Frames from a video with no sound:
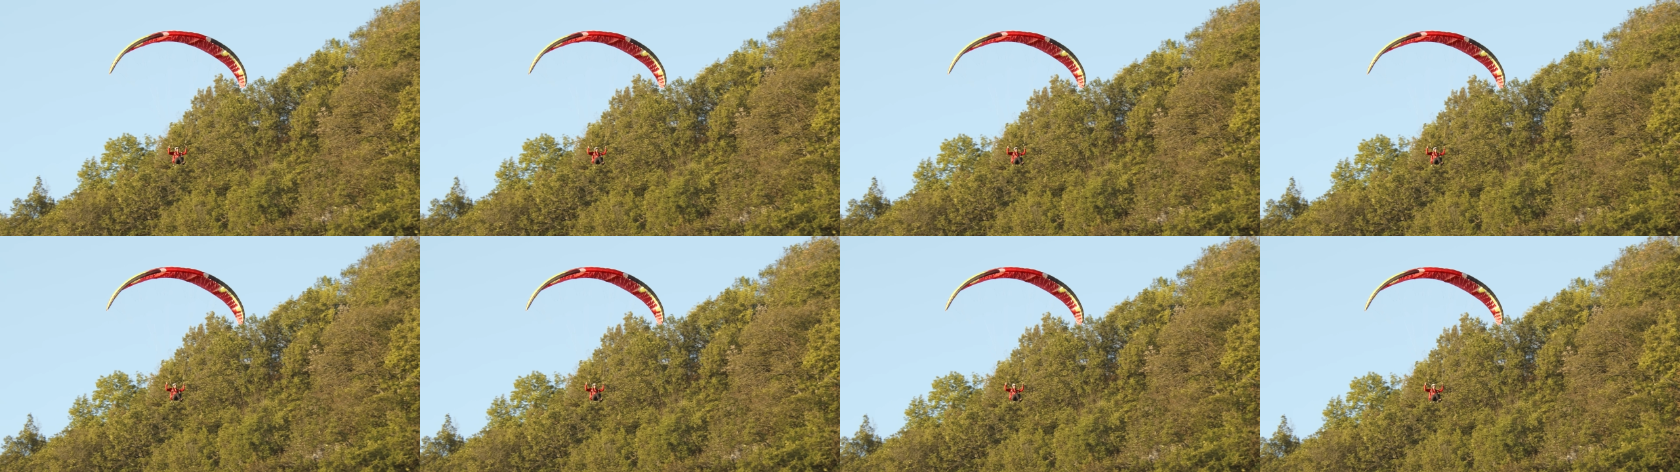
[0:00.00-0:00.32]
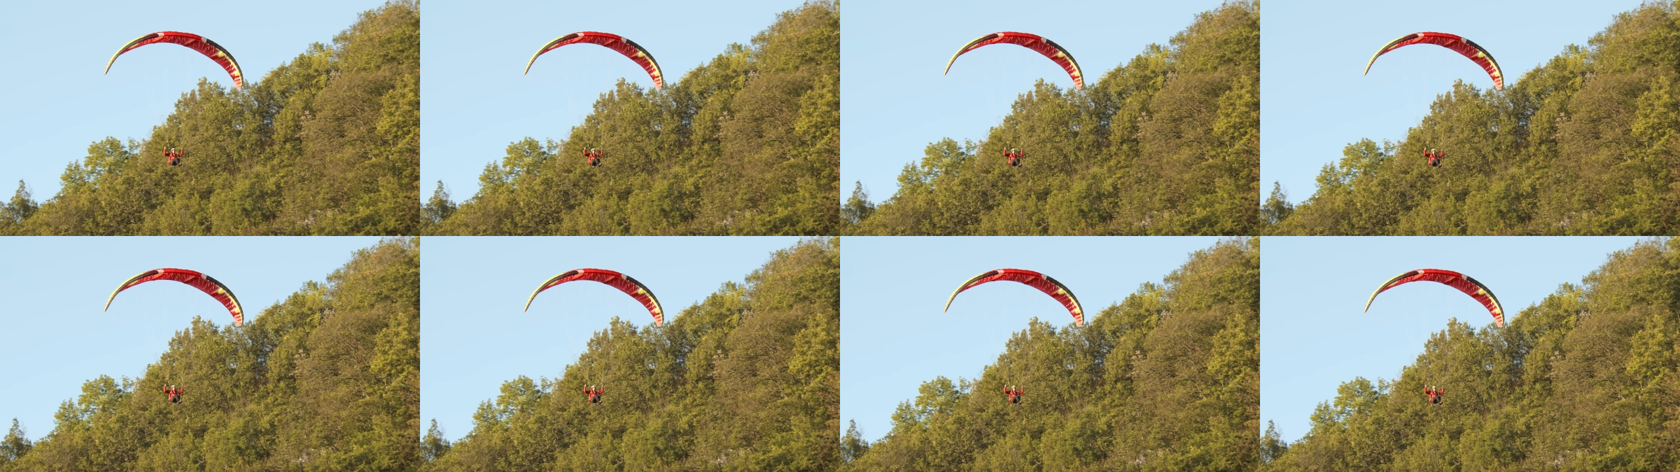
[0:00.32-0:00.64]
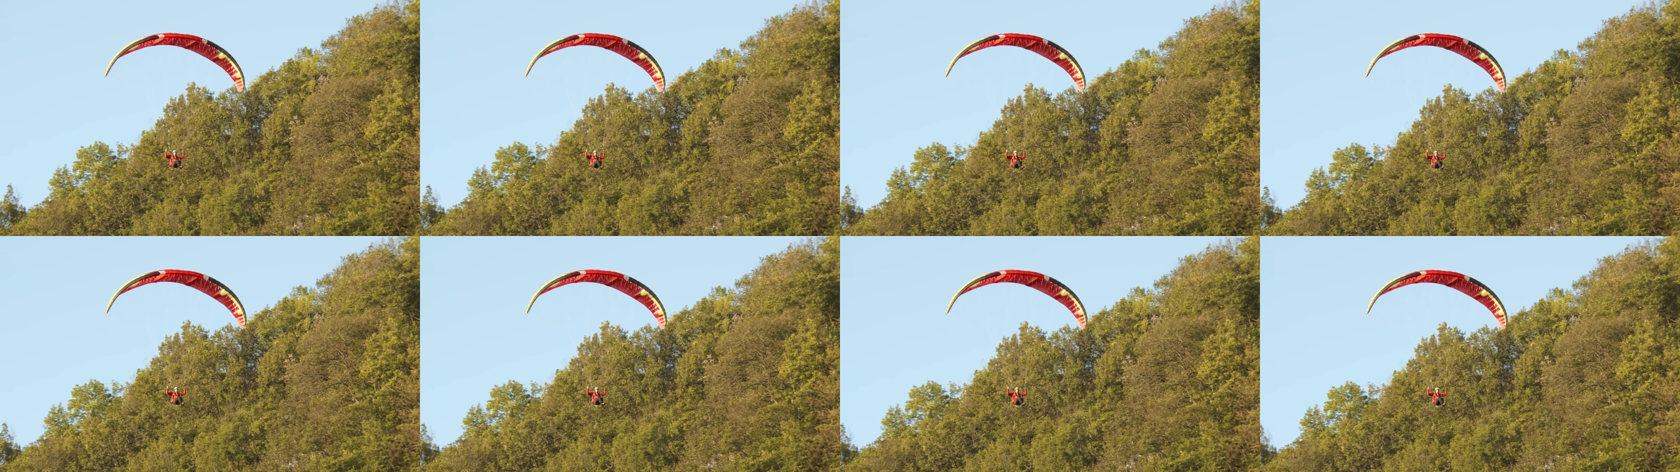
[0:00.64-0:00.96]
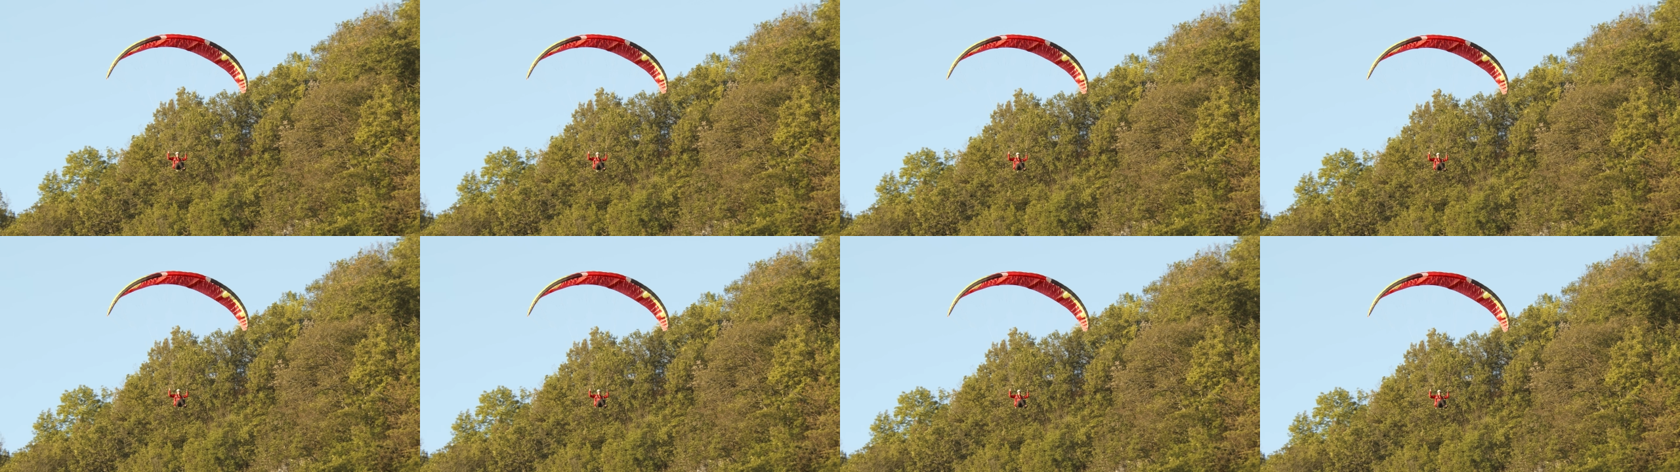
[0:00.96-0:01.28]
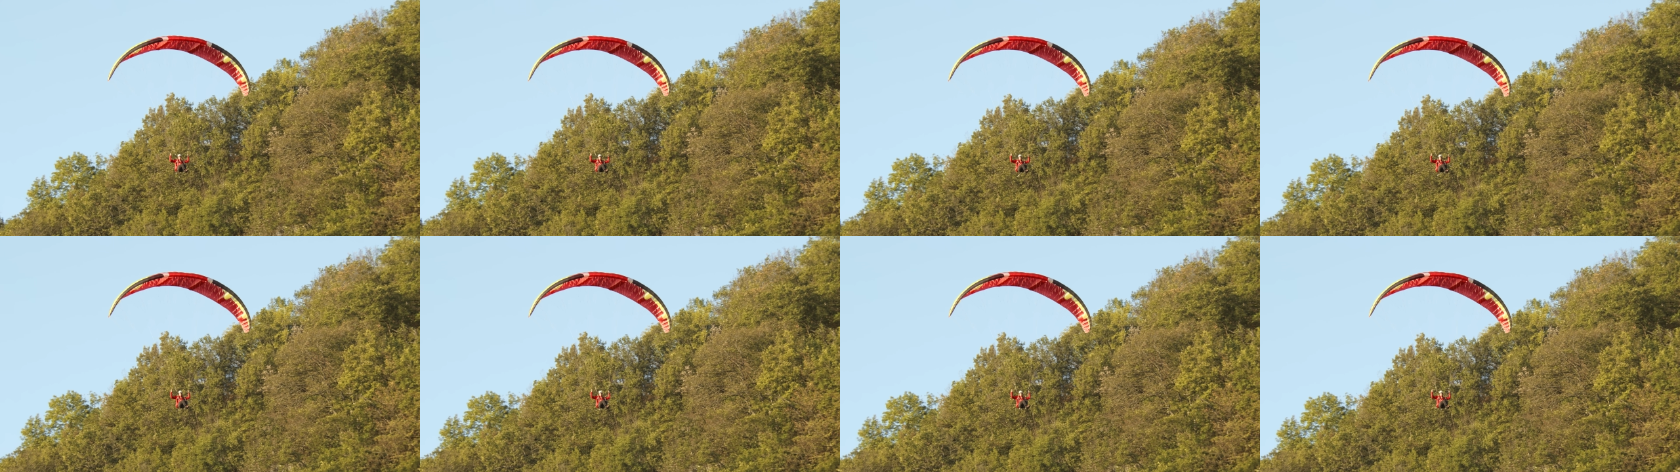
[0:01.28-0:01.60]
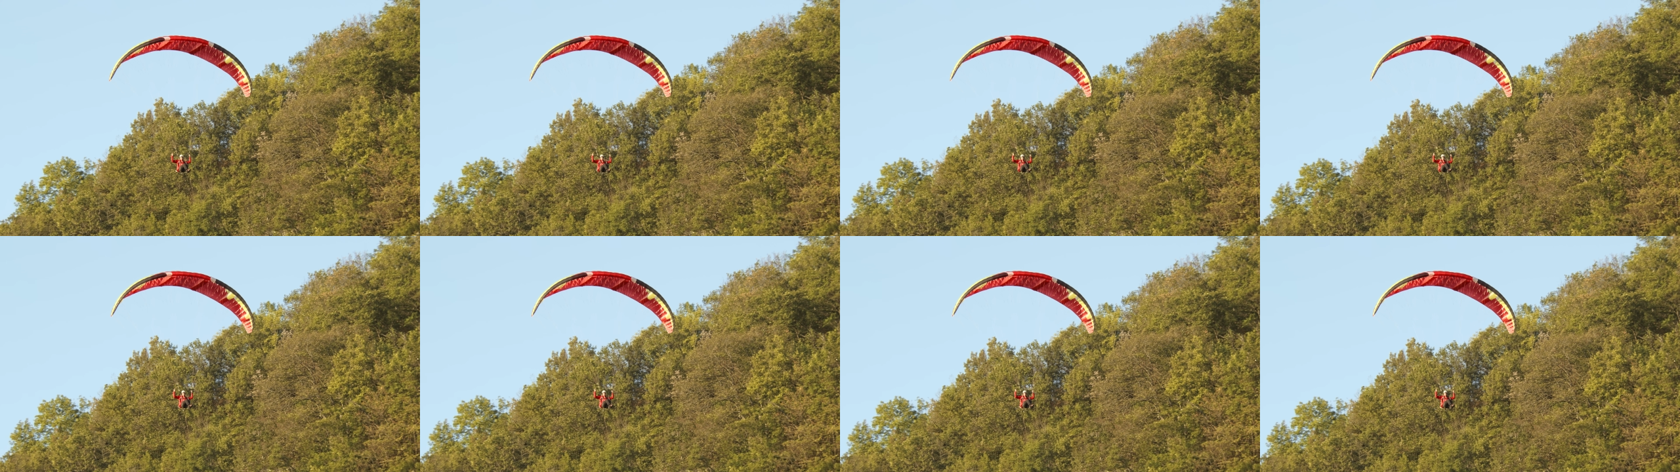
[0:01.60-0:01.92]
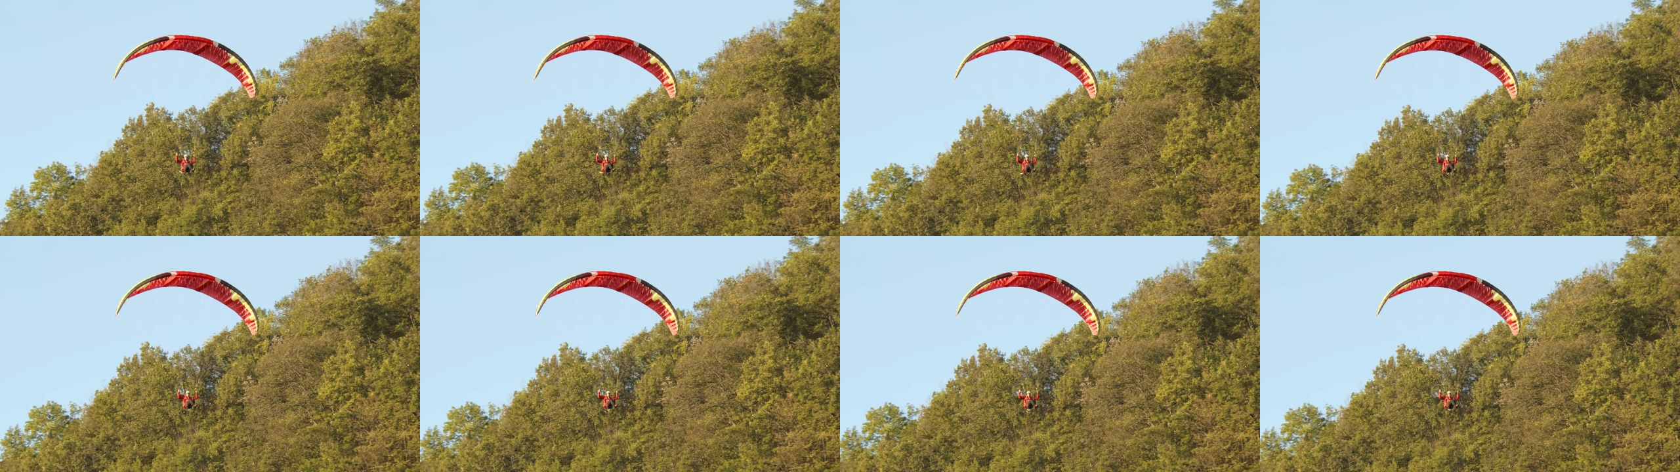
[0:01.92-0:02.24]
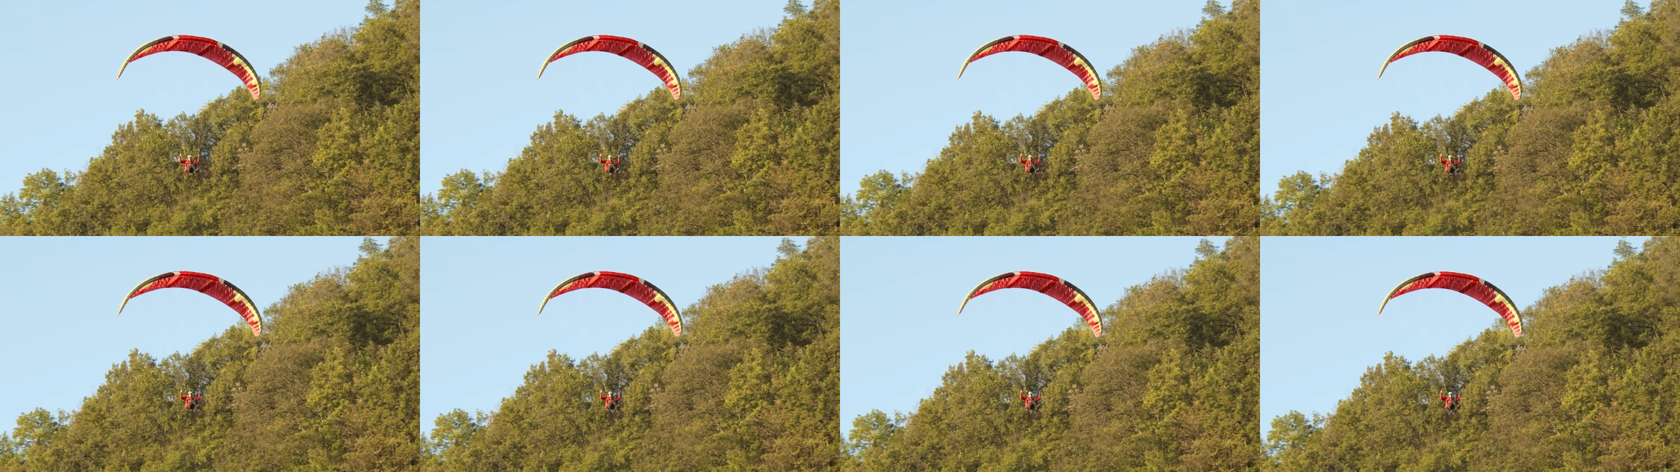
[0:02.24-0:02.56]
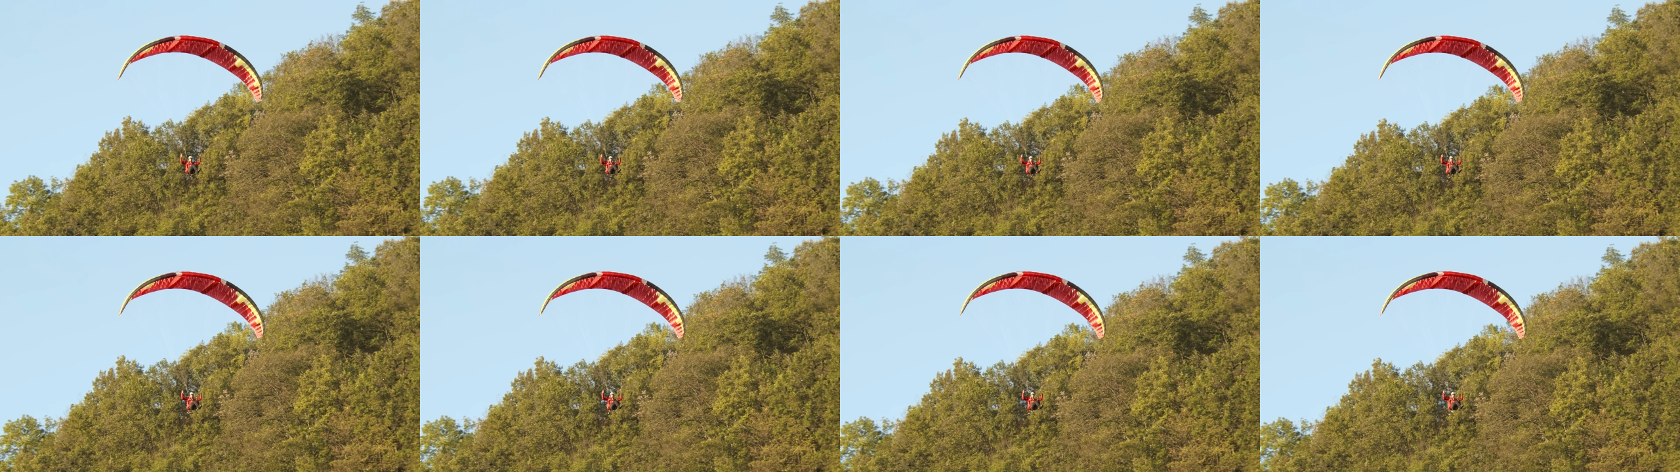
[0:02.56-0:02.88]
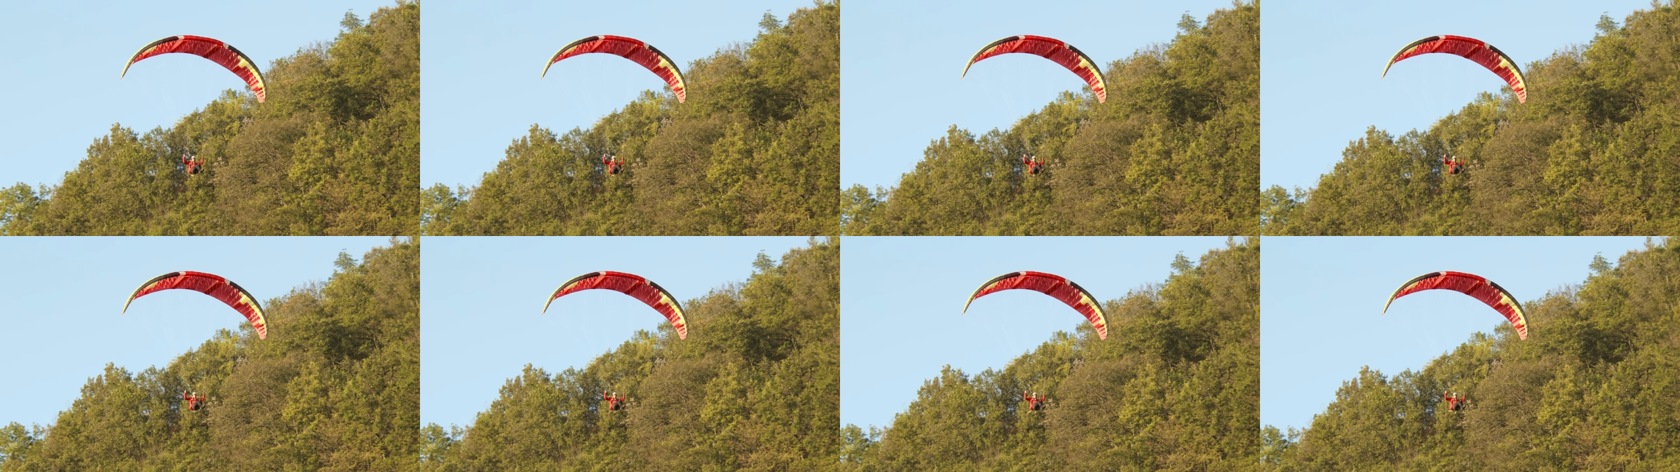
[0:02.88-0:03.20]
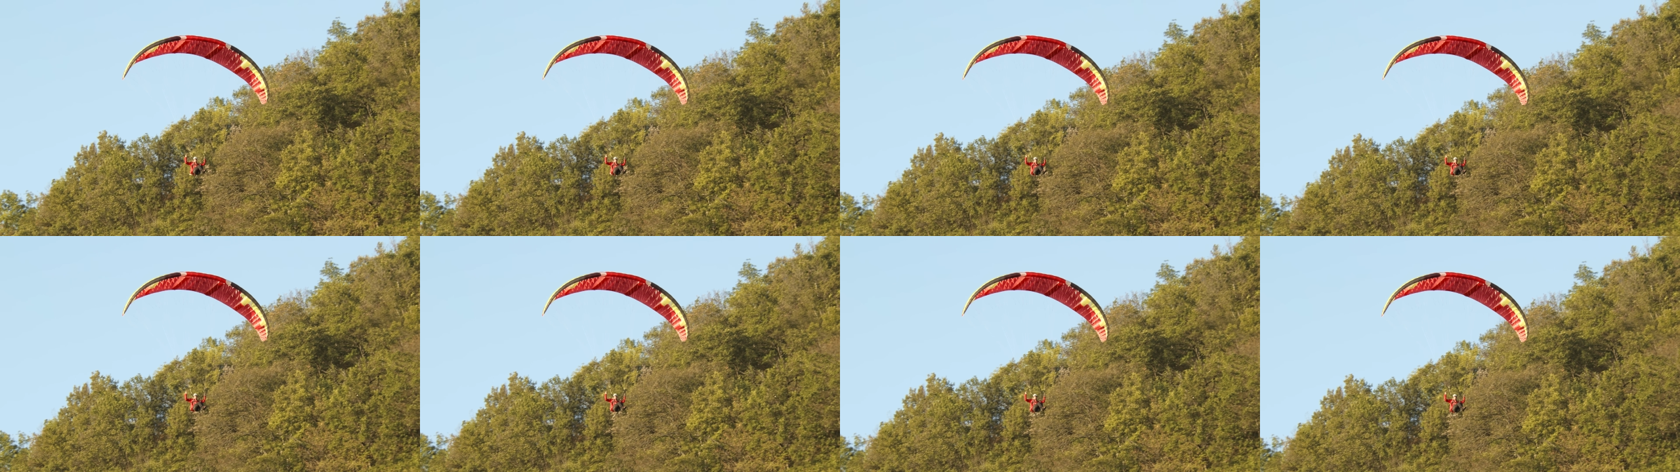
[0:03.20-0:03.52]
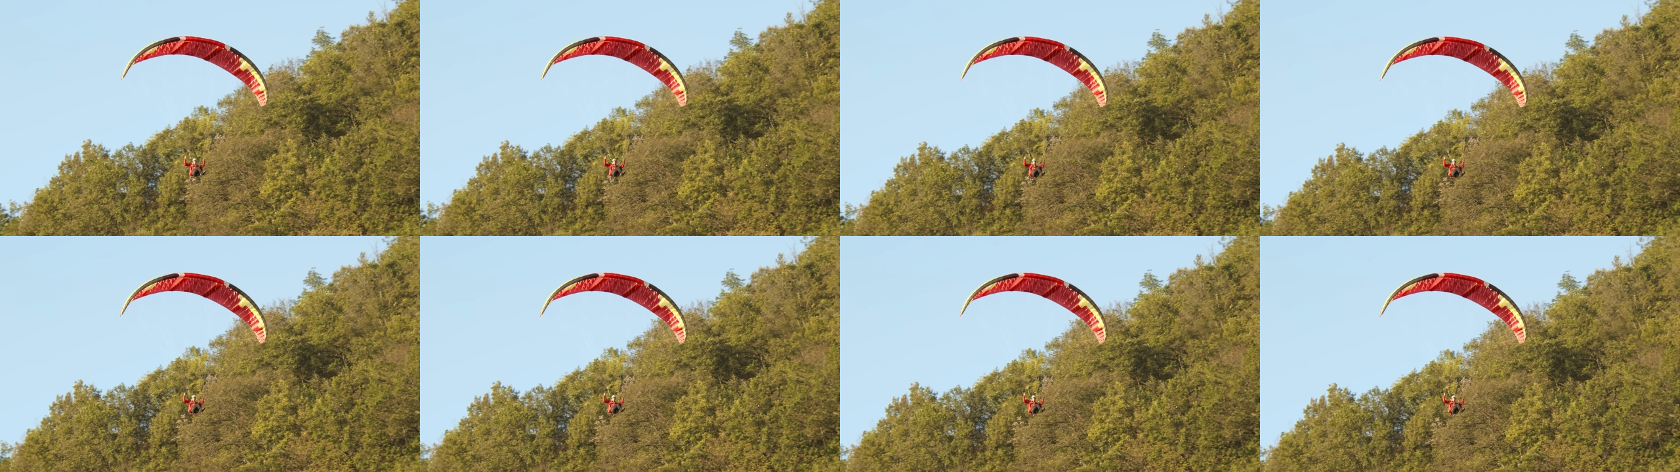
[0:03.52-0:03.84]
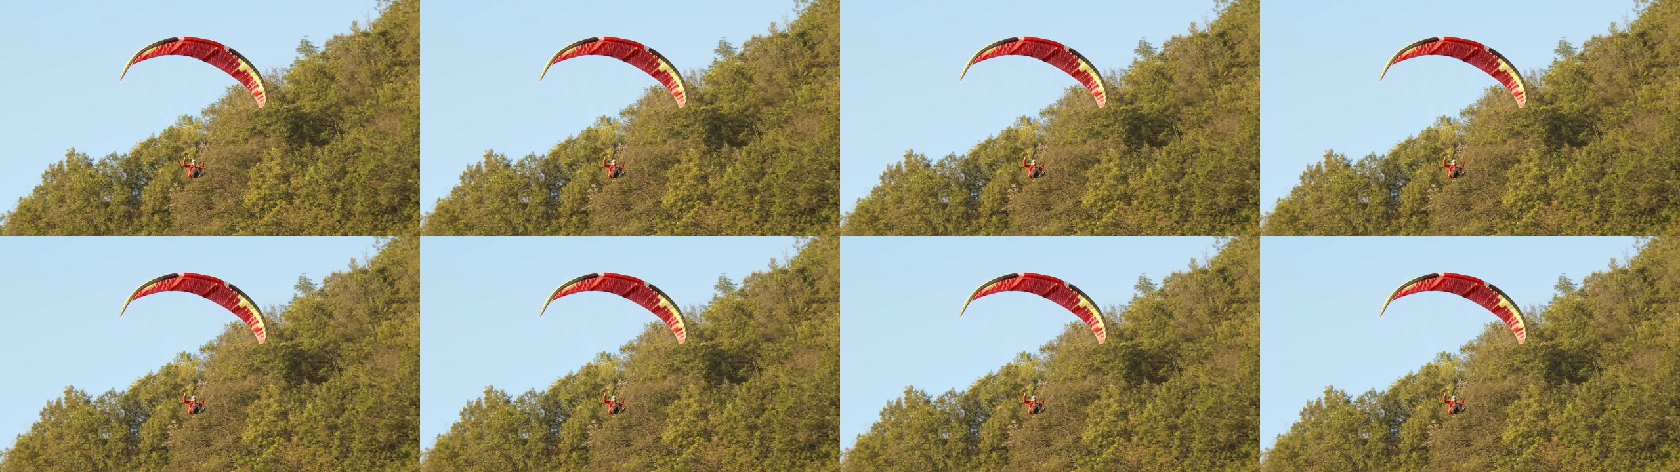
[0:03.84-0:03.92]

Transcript: Nobody's mouth can be seen.